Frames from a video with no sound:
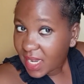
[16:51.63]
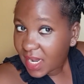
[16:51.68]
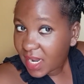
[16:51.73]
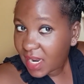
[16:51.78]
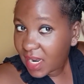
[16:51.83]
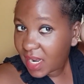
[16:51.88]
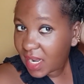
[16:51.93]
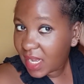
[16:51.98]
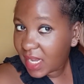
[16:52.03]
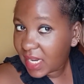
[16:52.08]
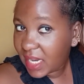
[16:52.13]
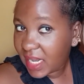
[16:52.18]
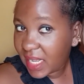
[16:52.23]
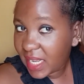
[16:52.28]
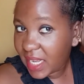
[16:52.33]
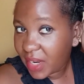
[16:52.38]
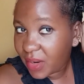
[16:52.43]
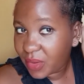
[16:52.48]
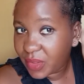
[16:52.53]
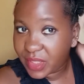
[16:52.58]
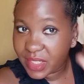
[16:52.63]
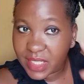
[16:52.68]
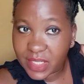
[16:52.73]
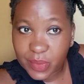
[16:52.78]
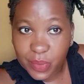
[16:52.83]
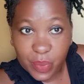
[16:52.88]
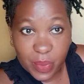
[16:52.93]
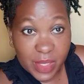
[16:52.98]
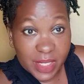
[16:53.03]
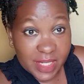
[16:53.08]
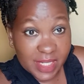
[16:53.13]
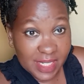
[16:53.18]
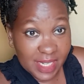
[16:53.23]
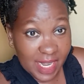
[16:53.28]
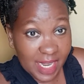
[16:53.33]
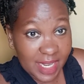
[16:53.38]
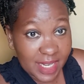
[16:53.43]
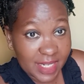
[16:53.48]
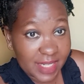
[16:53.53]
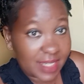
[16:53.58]
lay on this one
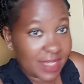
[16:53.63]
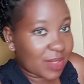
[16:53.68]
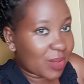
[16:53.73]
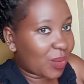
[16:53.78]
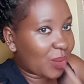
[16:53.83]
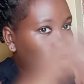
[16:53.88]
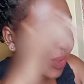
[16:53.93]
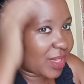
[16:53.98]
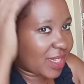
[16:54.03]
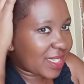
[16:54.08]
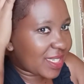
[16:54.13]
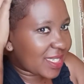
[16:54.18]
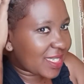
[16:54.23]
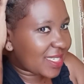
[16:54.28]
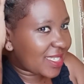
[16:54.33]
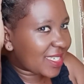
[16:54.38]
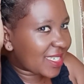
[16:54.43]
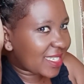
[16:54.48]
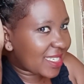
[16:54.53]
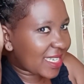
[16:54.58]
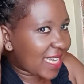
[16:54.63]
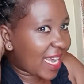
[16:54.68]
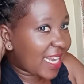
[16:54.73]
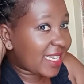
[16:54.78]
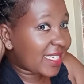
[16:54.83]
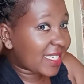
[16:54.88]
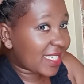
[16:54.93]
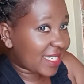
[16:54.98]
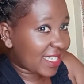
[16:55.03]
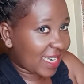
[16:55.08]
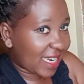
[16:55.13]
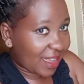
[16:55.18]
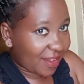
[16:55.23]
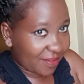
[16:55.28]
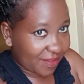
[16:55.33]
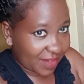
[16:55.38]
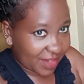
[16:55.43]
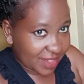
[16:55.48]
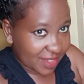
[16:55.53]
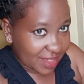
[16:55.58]
side. So this just, I just
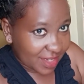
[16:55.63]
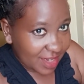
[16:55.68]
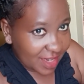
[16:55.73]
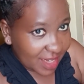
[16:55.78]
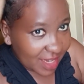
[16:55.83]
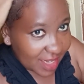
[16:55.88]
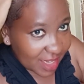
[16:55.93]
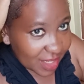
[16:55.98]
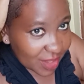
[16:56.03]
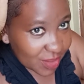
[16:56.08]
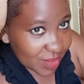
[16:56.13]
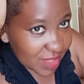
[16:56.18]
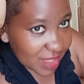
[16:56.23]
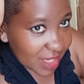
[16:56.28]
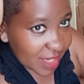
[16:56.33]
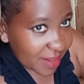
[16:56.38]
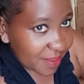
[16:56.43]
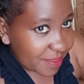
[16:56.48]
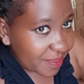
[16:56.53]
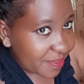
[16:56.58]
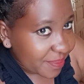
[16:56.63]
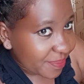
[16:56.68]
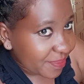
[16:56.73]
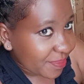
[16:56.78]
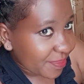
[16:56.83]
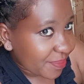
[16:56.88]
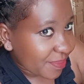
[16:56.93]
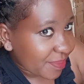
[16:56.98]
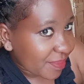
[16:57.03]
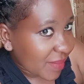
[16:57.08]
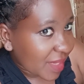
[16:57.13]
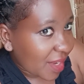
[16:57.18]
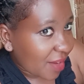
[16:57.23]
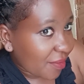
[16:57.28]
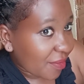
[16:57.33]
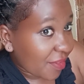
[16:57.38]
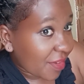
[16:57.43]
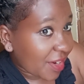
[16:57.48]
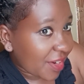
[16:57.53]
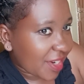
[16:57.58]
love it. You see,
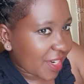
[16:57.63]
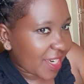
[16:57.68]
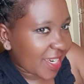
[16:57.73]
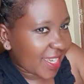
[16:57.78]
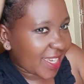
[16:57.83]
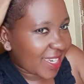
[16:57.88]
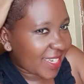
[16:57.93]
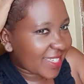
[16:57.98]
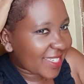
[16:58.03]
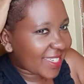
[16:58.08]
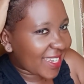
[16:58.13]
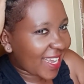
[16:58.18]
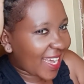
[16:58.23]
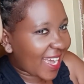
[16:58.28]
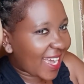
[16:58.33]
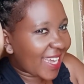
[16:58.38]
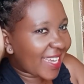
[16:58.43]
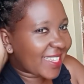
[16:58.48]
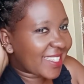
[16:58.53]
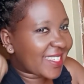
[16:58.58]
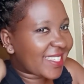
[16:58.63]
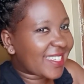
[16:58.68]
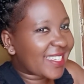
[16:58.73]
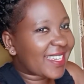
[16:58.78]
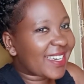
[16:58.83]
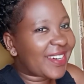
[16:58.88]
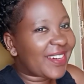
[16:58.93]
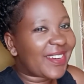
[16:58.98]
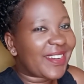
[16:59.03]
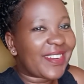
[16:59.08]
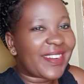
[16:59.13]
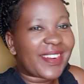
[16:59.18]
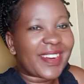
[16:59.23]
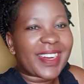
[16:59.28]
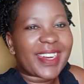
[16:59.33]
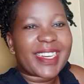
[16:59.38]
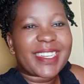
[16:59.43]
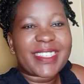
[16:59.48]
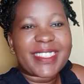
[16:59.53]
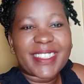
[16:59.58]
very neat, guys. So
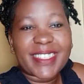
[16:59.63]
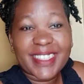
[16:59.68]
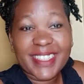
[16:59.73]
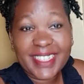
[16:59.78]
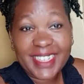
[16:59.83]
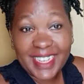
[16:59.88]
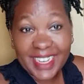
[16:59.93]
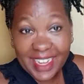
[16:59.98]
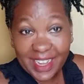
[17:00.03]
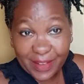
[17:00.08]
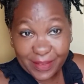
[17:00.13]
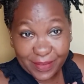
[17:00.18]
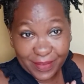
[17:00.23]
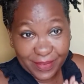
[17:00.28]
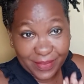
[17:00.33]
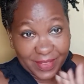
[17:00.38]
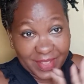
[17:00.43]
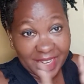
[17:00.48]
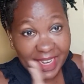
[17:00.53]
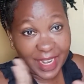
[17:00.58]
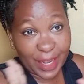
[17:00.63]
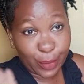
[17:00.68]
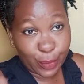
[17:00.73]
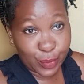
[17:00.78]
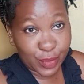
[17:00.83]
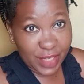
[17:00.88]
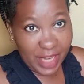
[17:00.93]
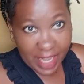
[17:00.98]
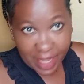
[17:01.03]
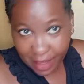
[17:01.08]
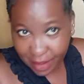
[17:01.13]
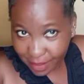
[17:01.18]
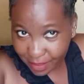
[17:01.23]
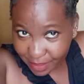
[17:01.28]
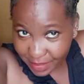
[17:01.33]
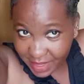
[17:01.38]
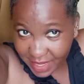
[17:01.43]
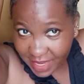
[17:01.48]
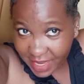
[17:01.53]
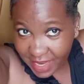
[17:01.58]
I just love the
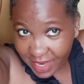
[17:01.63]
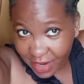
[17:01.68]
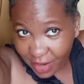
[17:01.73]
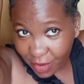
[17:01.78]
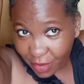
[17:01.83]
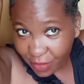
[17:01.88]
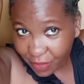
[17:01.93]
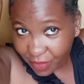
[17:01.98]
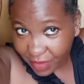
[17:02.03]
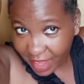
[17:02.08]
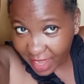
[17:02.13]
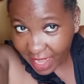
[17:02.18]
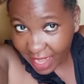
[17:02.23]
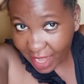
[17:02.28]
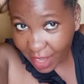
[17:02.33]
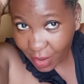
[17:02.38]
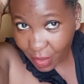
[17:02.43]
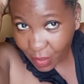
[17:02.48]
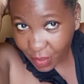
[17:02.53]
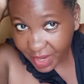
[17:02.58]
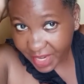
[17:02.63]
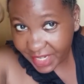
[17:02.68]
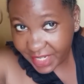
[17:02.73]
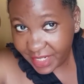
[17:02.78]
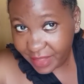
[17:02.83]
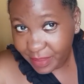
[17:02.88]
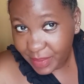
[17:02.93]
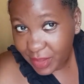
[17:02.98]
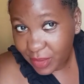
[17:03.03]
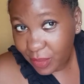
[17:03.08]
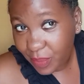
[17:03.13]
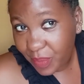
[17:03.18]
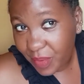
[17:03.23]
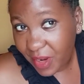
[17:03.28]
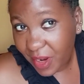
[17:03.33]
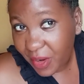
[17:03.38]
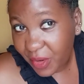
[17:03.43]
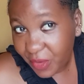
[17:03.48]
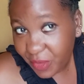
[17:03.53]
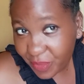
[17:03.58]
outcome of how, and I'm so
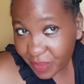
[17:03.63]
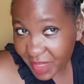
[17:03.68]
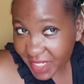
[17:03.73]
proud of